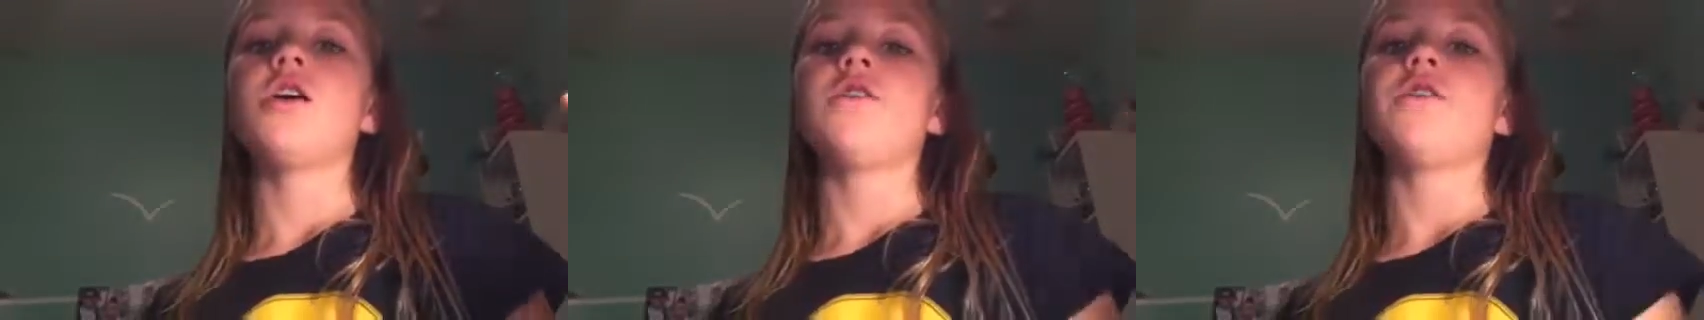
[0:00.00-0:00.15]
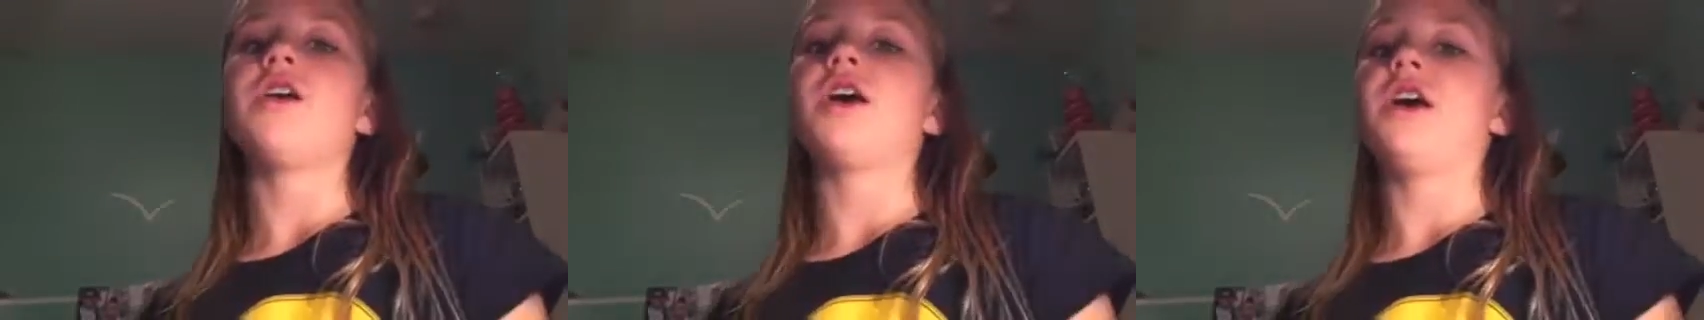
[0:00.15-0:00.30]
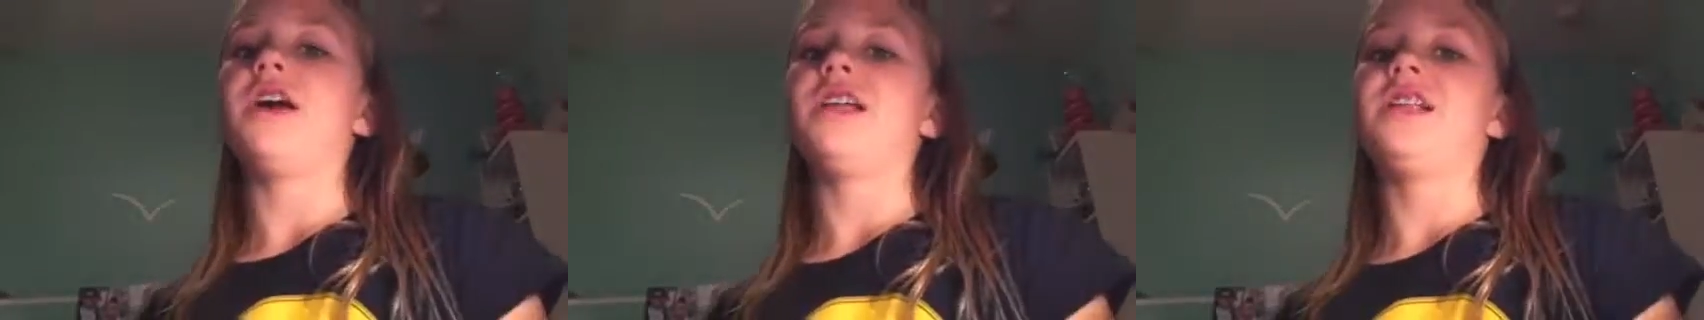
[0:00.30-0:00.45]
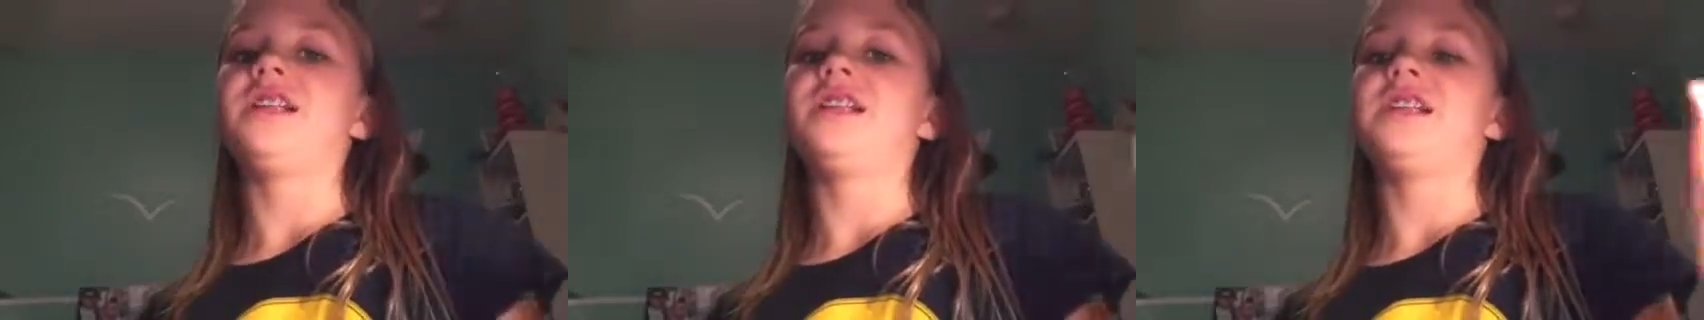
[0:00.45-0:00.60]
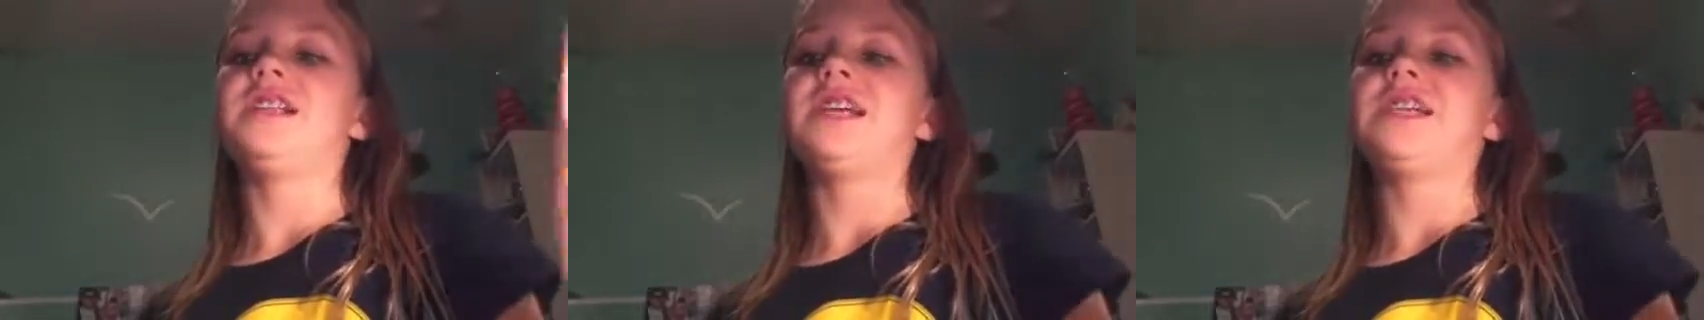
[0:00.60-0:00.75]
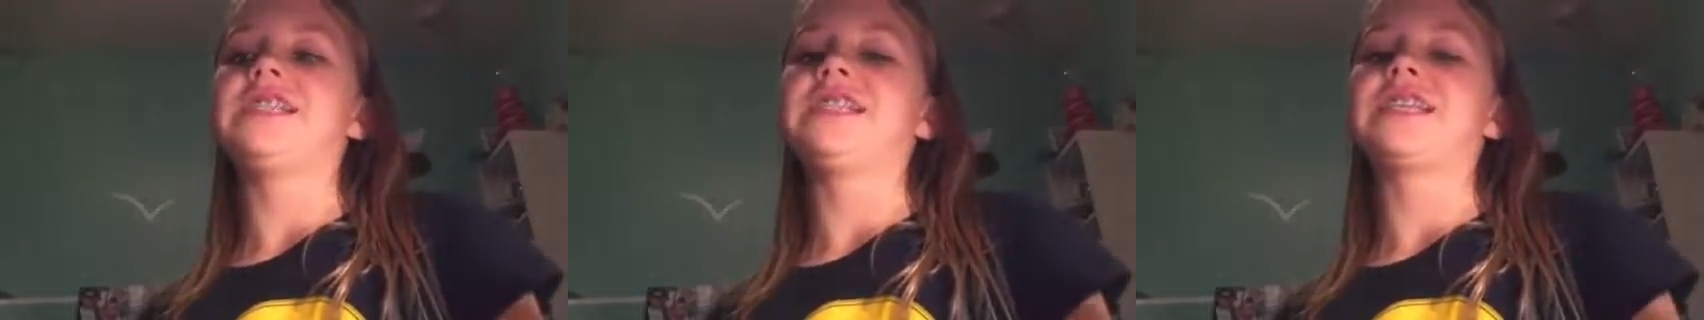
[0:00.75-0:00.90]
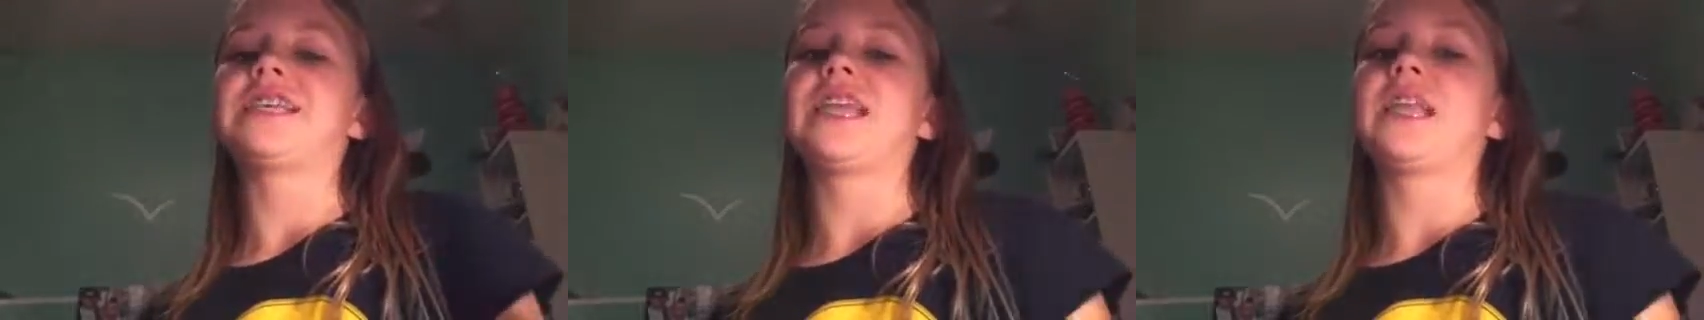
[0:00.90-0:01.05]
then
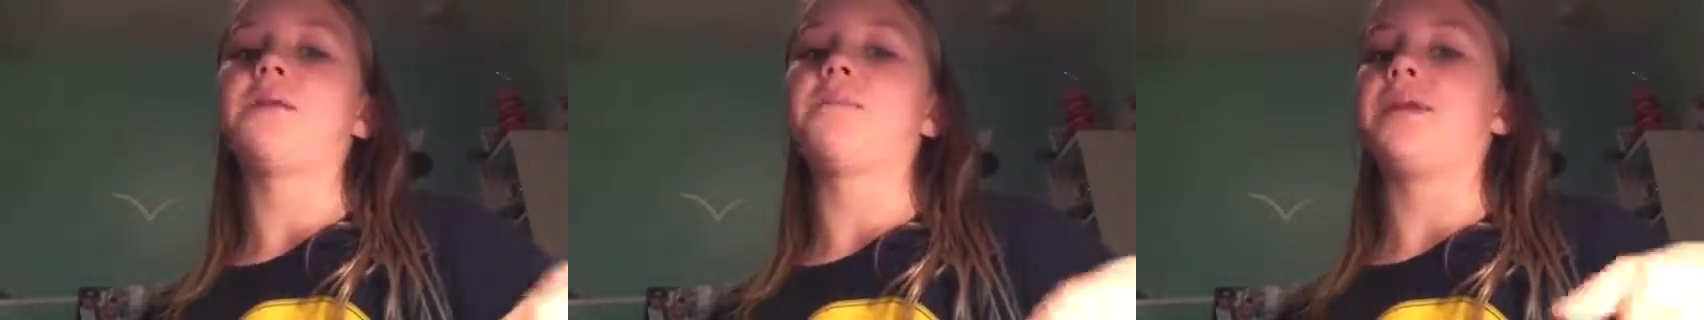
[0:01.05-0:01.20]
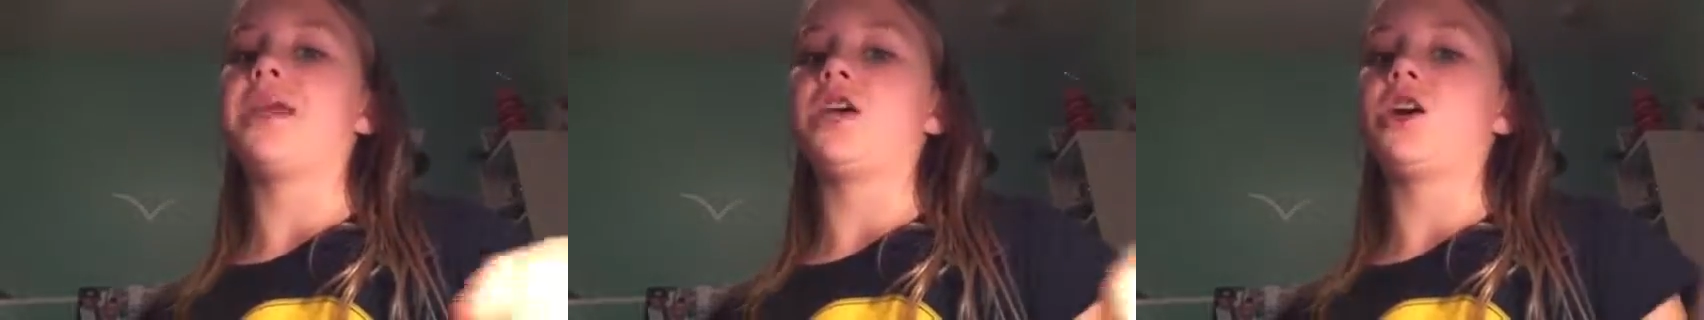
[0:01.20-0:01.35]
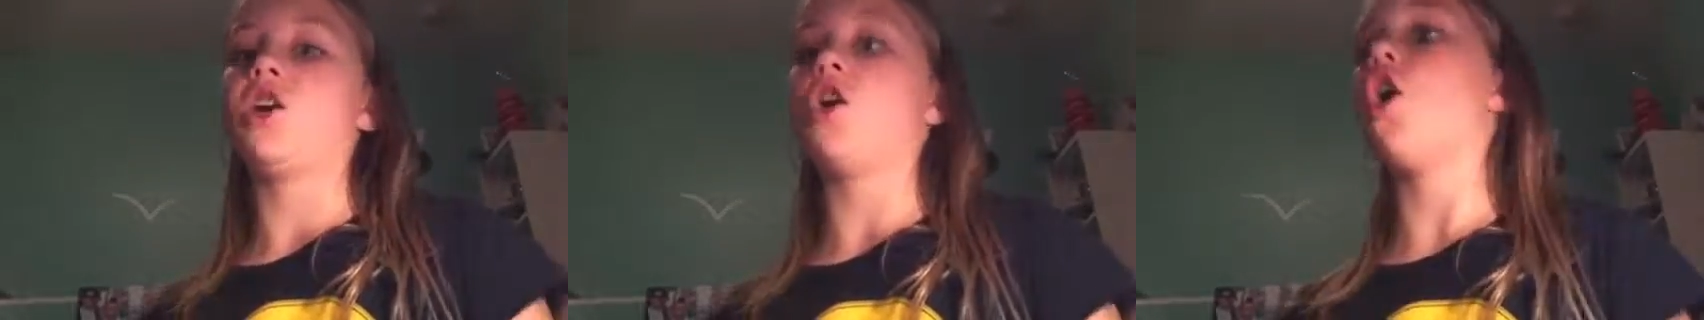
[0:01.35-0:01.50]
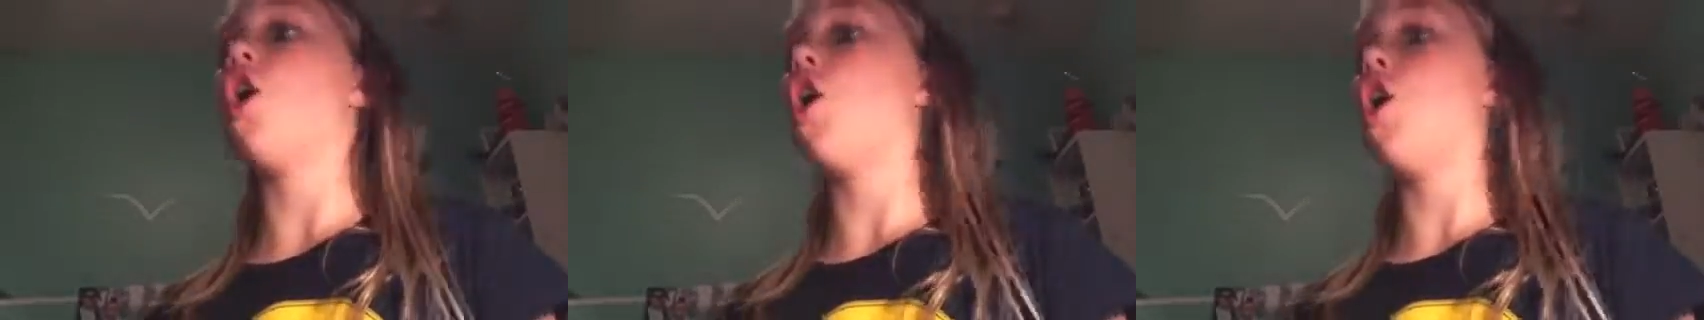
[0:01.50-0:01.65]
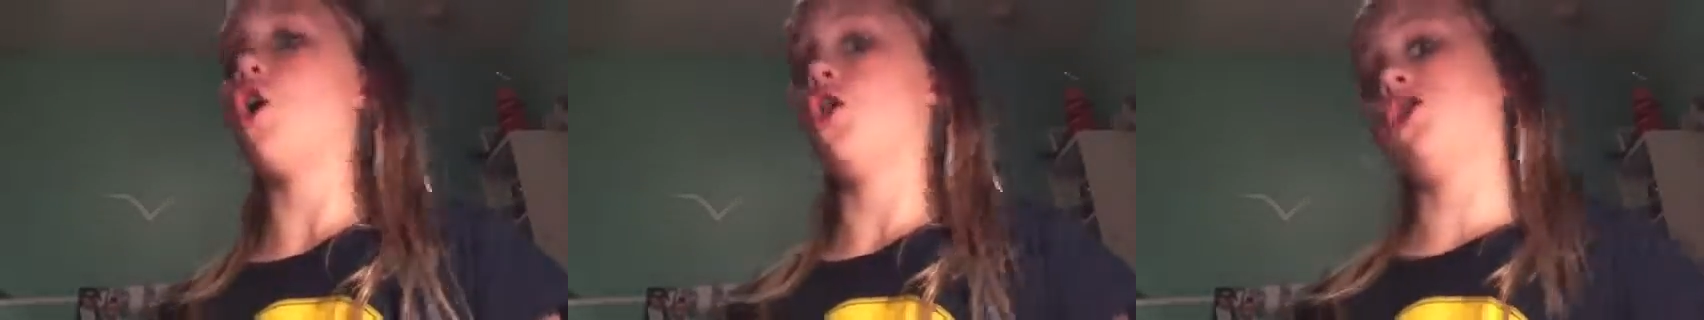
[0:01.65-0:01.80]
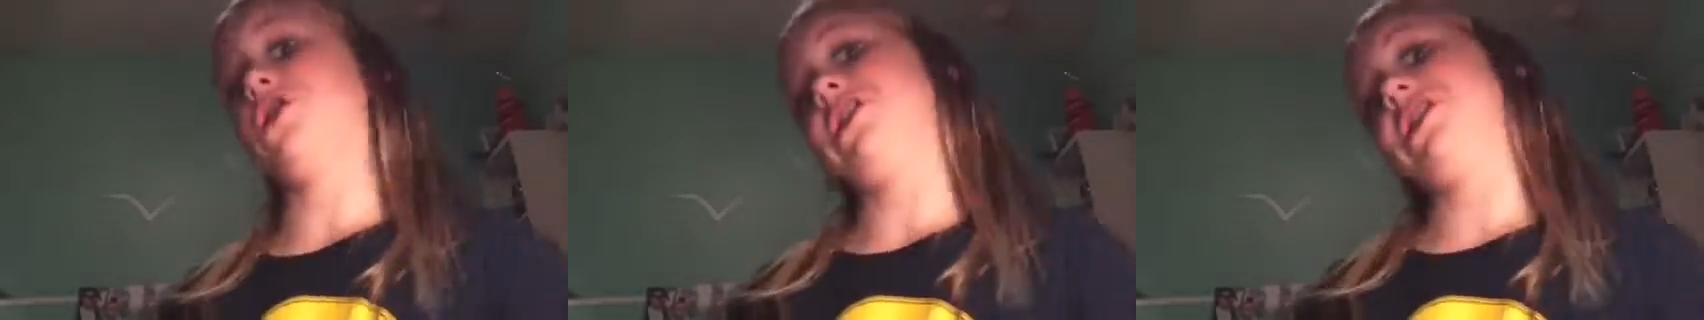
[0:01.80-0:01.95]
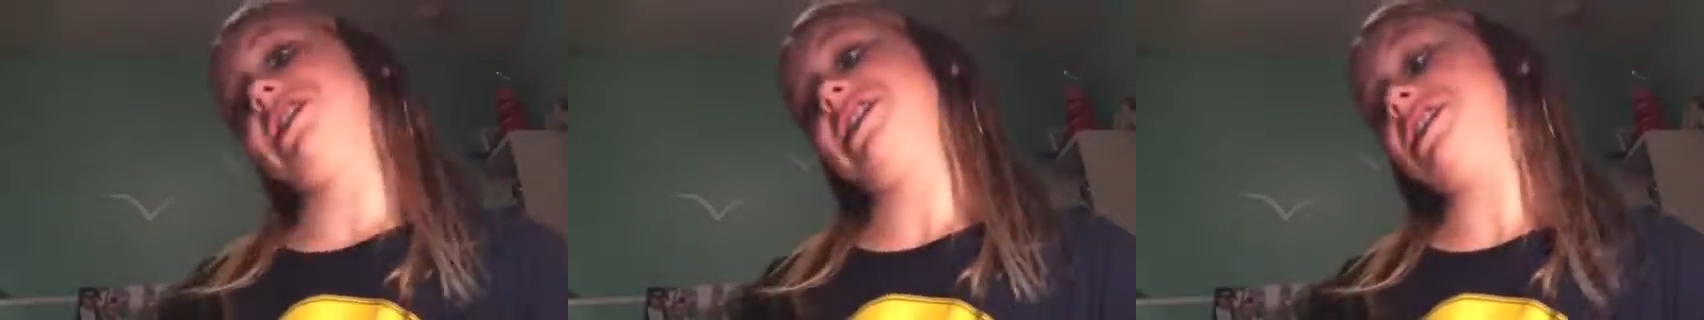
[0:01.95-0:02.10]
that's going to be a
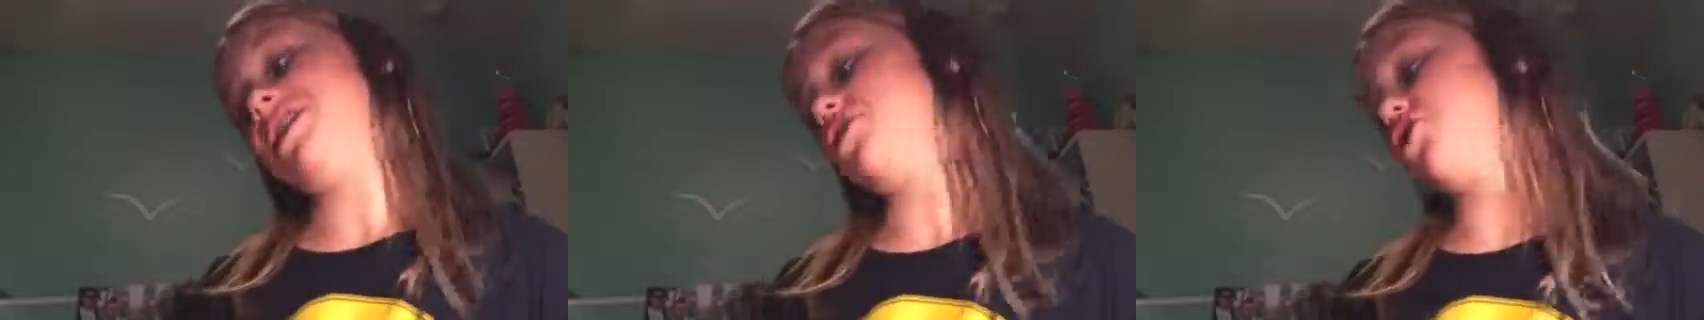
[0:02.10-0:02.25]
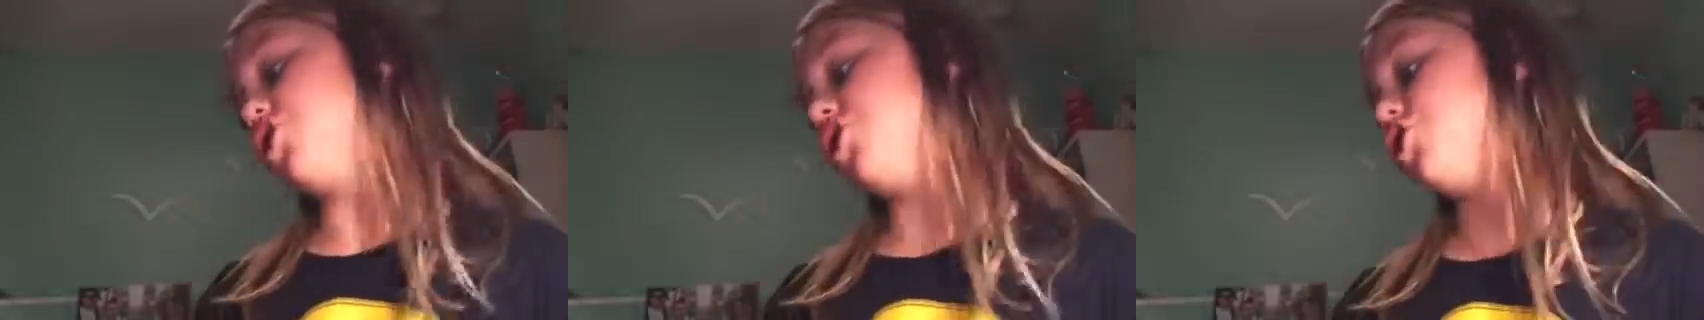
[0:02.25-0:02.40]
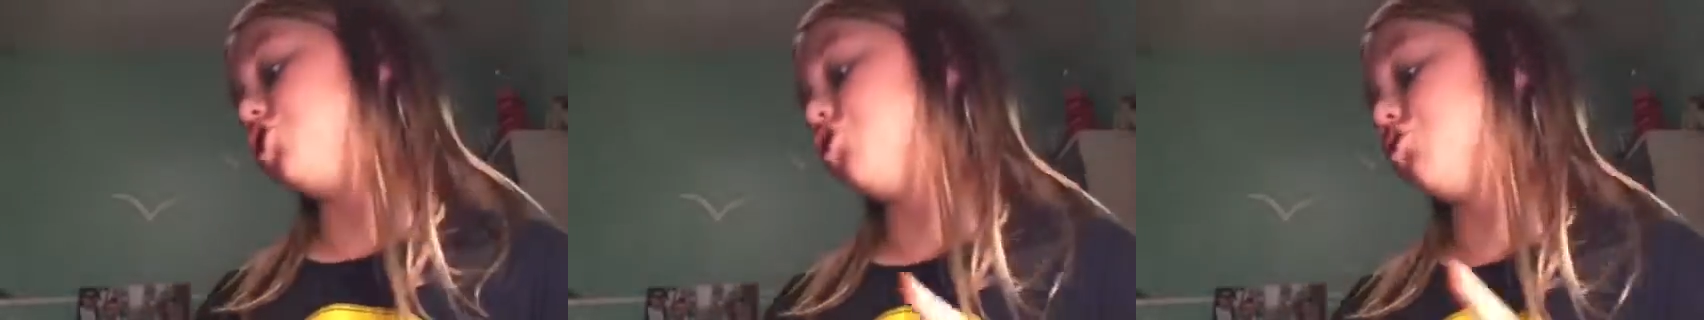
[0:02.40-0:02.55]
hard decision.